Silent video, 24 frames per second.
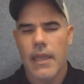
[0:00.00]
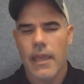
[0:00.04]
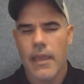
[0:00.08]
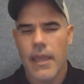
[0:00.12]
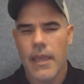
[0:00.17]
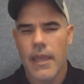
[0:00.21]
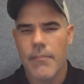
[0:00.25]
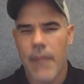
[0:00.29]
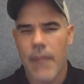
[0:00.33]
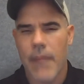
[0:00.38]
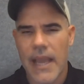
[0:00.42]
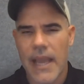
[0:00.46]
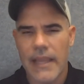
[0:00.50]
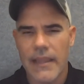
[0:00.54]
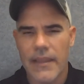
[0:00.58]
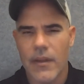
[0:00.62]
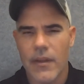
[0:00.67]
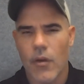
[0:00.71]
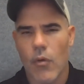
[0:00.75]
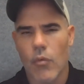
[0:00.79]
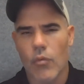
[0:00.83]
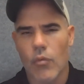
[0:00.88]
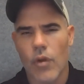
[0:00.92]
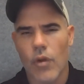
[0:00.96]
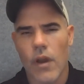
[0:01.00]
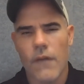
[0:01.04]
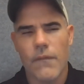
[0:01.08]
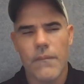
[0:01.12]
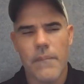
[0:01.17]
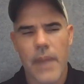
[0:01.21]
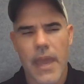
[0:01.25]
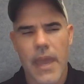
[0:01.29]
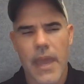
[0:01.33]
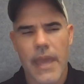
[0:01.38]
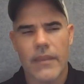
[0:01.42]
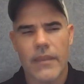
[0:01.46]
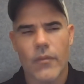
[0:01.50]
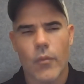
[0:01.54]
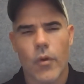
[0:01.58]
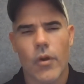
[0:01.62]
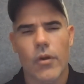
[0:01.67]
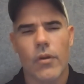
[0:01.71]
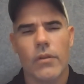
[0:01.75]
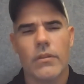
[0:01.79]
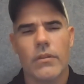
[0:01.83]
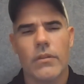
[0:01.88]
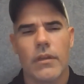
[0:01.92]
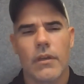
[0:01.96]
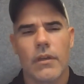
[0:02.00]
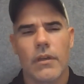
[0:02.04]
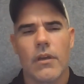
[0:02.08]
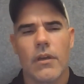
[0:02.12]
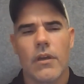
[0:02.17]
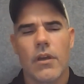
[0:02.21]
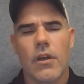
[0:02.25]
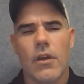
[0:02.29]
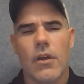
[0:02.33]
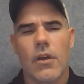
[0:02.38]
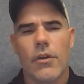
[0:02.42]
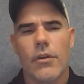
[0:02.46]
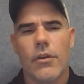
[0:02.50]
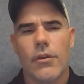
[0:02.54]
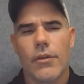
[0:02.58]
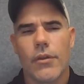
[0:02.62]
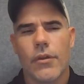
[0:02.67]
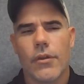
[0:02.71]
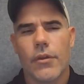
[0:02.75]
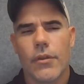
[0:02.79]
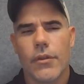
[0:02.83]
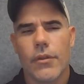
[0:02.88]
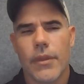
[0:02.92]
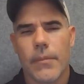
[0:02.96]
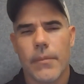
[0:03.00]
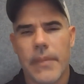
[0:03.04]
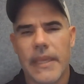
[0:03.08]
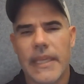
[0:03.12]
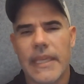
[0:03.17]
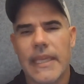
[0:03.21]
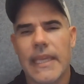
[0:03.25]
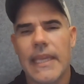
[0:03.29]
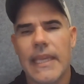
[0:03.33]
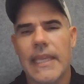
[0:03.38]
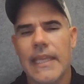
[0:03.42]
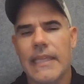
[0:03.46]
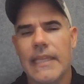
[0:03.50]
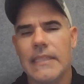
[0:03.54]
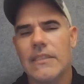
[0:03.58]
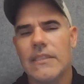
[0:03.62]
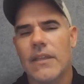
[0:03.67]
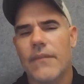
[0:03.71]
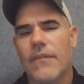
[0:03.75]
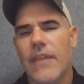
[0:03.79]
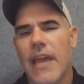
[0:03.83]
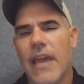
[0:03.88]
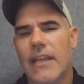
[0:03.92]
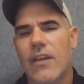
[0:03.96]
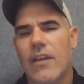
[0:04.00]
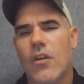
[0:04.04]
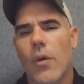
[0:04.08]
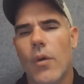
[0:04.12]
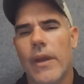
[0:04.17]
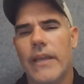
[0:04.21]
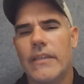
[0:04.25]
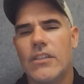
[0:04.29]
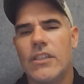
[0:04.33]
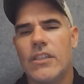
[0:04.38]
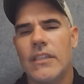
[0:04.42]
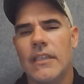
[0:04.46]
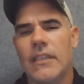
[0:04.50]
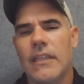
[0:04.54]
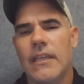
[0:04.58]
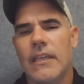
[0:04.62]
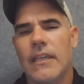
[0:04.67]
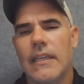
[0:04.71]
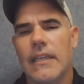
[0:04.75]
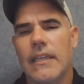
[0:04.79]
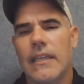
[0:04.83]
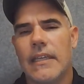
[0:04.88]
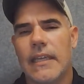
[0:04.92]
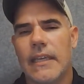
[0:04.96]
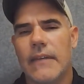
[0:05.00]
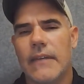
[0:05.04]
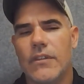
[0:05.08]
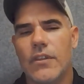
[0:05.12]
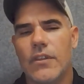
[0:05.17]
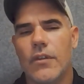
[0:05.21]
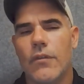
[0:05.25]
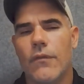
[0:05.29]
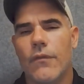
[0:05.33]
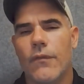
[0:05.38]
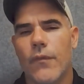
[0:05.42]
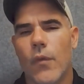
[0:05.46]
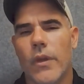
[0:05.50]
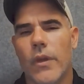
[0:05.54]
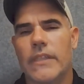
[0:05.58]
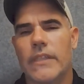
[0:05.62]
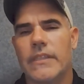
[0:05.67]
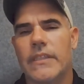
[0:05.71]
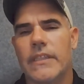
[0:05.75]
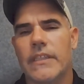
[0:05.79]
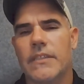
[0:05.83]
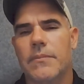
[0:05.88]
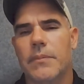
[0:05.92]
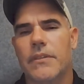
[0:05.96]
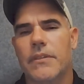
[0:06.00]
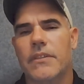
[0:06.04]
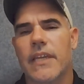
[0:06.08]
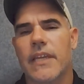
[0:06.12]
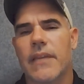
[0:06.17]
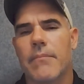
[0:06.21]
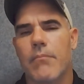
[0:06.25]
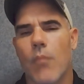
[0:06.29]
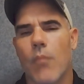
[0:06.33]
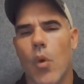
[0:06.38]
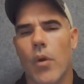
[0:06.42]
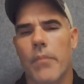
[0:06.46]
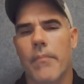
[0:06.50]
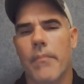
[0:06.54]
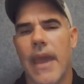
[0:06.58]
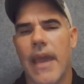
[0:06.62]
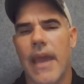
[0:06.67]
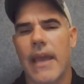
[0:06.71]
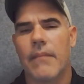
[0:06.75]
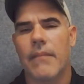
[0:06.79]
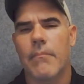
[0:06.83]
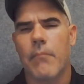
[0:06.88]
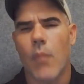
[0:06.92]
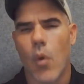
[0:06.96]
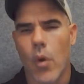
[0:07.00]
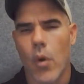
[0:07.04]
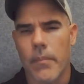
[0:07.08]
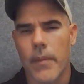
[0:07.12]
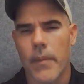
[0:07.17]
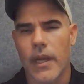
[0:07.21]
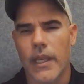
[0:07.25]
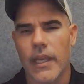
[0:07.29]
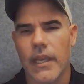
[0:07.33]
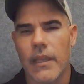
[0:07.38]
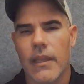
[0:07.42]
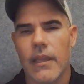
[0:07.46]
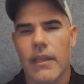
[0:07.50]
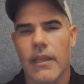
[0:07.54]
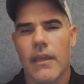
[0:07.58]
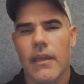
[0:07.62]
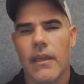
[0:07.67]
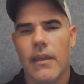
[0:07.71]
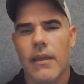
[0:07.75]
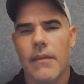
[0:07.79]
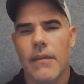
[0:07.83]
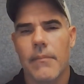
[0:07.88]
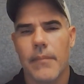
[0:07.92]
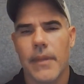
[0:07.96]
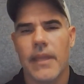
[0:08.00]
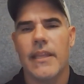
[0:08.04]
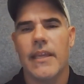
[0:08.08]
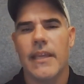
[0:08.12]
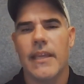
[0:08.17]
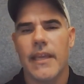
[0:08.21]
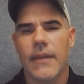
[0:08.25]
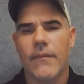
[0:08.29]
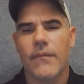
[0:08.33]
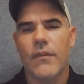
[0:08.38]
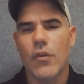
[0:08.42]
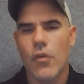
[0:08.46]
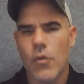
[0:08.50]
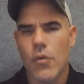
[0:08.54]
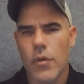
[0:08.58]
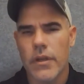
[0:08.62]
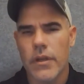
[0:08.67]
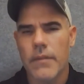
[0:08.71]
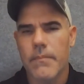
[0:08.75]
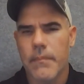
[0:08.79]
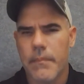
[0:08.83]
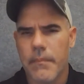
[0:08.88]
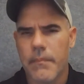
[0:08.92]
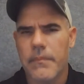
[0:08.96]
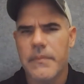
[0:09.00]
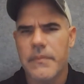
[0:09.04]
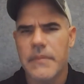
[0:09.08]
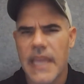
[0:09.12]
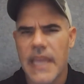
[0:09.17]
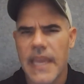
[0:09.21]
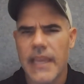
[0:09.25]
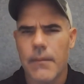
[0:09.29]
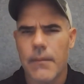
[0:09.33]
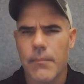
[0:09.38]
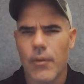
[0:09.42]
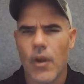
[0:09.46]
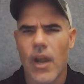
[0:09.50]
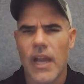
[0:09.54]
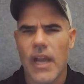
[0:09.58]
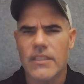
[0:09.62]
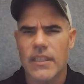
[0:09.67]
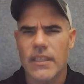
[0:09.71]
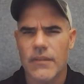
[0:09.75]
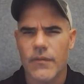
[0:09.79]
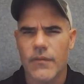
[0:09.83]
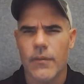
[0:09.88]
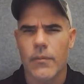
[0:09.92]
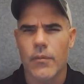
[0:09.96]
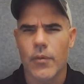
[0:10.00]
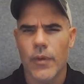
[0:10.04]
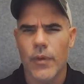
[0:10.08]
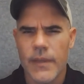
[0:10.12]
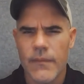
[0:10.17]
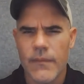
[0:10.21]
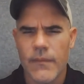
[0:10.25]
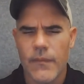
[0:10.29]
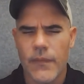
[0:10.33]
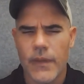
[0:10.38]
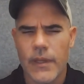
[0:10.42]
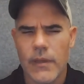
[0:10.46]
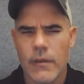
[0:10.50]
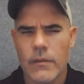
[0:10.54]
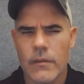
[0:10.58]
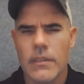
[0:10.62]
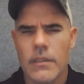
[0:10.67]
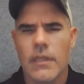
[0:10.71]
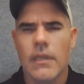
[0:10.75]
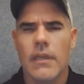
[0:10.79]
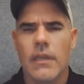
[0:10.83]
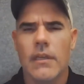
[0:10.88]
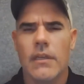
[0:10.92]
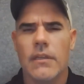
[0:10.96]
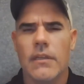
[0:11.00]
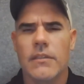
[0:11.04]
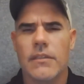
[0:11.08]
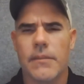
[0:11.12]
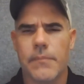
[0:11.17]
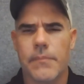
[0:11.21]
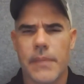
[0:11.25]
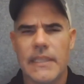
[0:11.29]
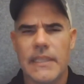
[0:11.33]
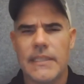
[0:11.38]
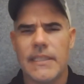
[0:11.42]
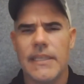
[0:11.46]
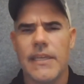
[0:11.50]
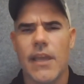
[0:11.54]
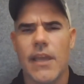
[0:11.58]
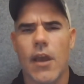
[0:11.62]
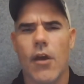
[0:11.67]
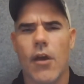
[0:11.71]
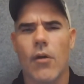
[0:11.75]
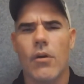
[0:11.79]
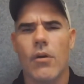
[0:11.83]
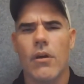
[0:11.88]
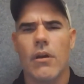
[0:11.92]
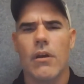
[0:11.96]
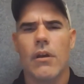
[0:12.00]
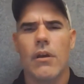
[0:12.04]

In my little rough math world, the beginnings of that equation gives you 46% more money. Meaning if you were to take a project from greenfield to PTO,